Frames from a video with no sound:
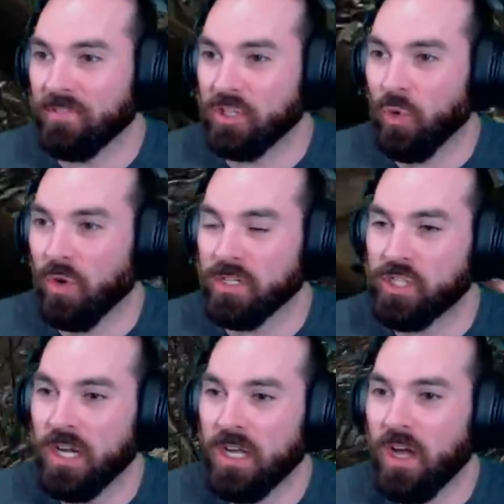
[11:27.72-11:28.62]
torch.
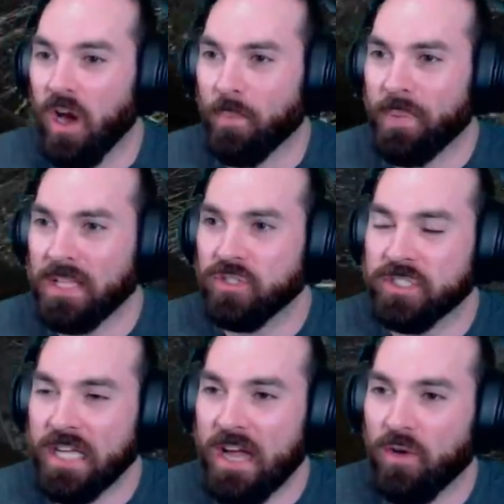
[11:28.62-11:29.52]
Our beds are
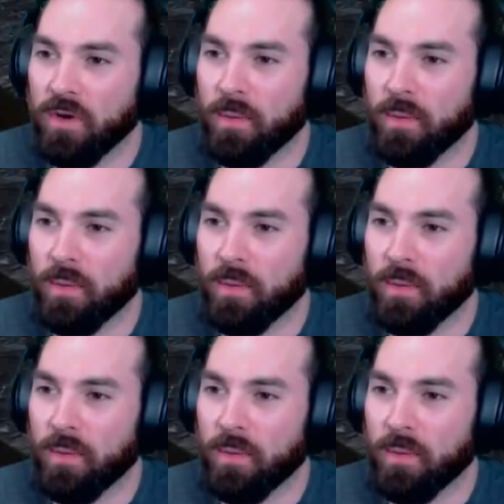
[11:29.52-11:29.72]
down.